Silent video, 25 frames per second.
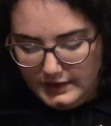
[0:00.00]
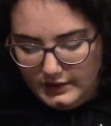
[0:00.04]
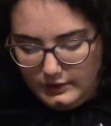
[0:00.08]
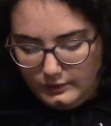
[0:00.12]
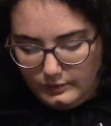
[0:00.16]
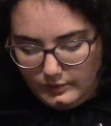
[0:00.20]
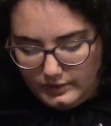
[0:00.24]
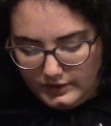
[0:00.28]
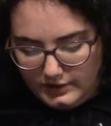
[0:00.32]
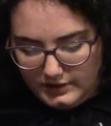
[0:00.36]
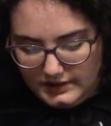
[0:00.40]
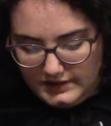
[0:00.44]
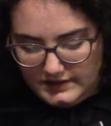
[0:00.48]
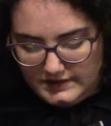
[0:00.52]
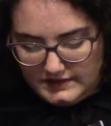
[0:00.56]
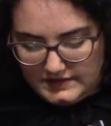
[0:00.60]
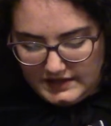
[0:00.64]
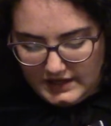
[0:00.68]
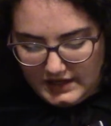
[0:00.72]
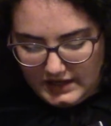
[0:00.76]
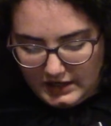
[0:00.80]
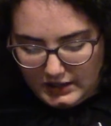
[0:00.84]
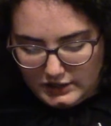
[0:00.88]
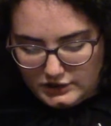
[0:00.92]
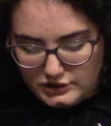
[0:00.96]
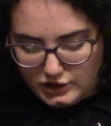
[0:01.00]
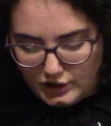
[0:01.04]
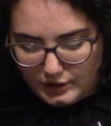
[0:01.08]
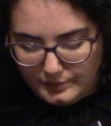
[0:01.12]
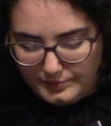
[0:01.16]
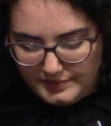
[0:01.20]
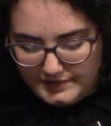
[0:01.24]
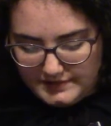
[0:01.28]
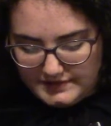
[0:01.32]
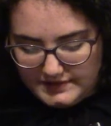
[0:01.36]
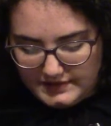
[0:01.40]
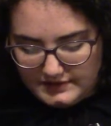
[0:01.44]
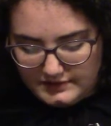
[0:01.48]
Word he sang, "I
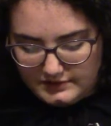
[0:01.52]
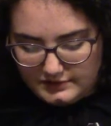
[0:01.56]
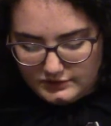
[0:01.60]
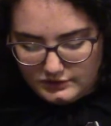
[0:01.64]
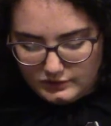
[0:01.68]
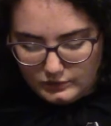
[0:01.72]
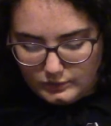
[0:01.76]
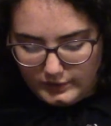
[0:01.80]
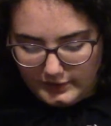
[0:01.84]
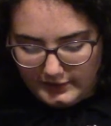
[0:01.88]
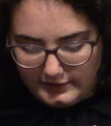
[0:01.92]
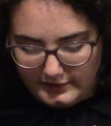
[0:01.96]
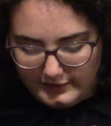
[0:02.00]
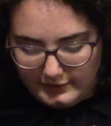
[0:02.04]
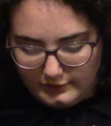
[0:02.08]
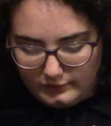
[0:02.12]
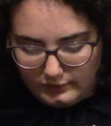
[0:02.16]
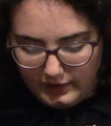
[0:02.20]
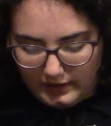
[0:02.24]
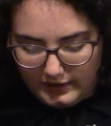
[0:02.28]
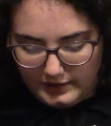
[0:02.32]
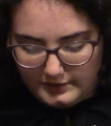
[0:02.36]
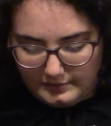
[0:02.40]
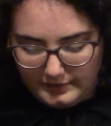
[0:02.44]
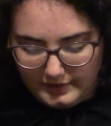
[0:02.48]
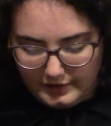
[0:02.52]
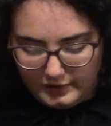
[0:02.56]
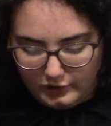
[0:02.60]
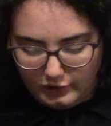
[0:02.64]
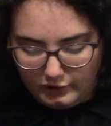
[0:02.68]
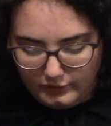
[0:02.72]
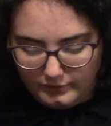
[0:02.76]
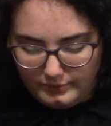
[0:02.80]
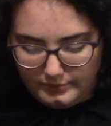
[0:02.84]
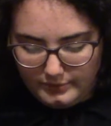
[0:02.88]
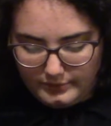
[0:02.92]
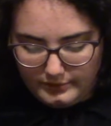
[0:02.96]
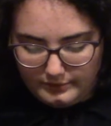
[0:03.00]
sharpen scissors and quickly grind, my
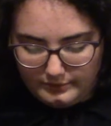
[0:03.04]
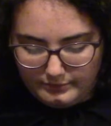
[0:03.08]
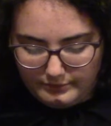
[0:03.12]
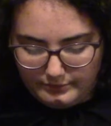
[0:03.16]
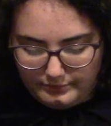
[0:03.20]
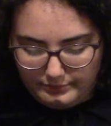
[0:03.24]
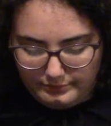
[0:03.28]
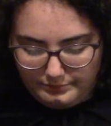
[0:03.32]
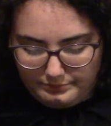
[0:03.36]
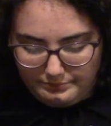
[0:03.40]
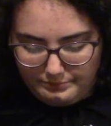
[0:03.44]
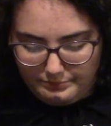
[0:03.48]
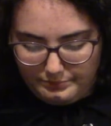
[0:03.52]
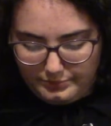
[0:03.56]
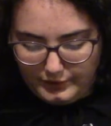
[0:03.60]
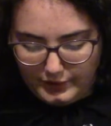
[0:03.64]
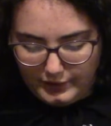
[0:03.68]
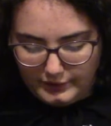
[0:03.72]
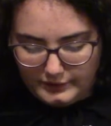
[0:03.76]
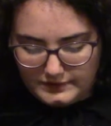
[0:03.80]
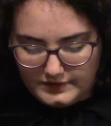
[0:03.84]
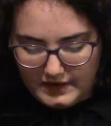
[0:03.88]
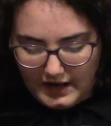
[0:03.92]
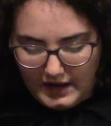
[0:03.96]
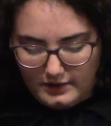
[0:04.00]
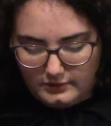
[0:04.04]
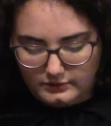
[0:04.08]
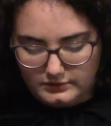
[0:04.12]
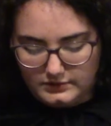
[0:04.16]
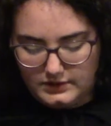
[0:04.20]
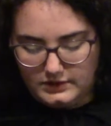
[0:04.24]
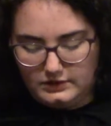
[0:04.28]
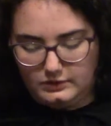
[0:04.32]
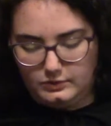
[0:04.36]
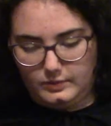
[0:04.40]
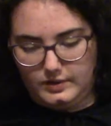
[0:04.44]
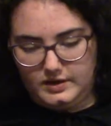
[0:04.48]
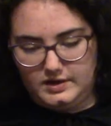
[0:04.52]
coat blows out
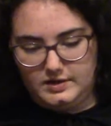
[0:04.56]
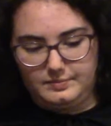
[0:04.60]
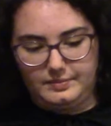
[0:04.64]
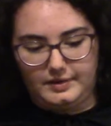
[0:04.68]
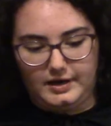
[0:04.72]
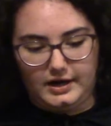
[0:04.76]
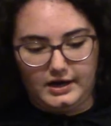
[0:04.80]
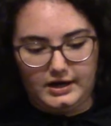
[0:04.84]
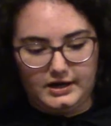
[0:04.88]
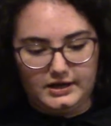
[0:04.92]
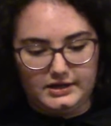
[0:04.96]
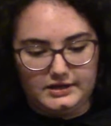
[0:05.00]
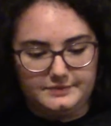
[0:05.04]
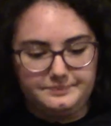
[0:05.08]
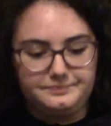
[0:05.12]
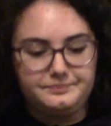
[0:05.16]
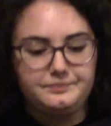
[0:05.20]
in the wind behind."